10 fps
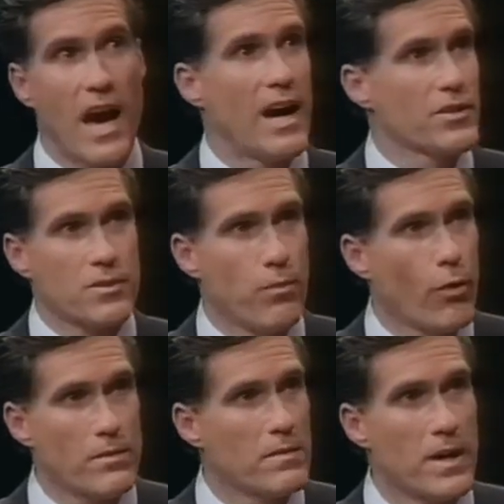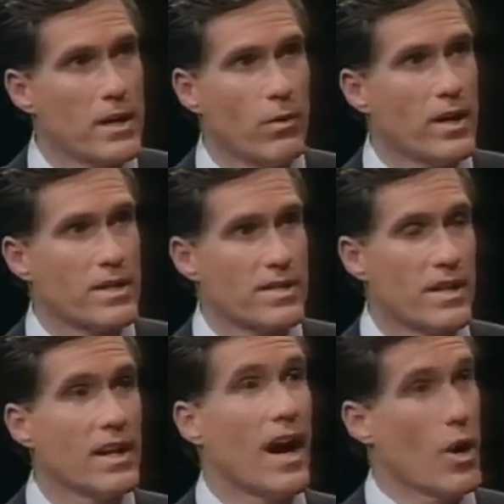I'll support him in many ways.
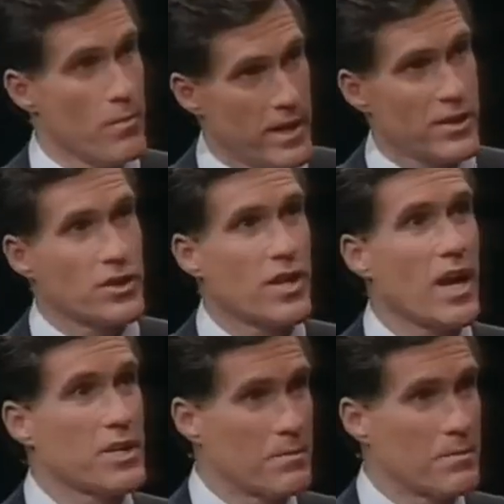I hope he gets changed,